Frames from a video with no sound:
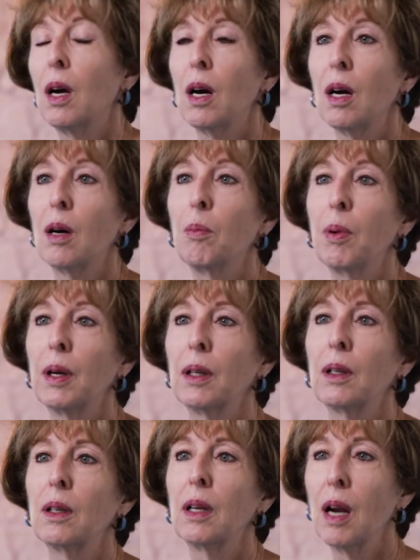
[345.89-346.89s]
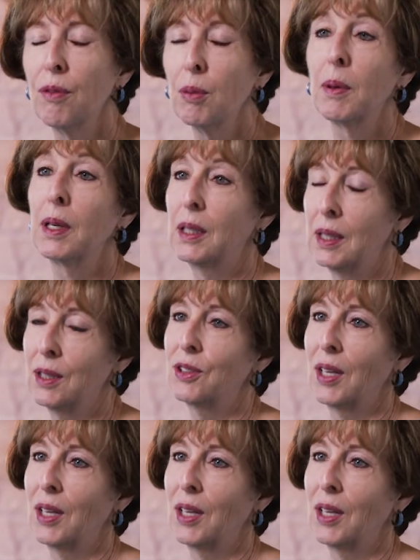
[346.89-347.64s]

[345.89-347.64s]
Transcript: but everybody needs a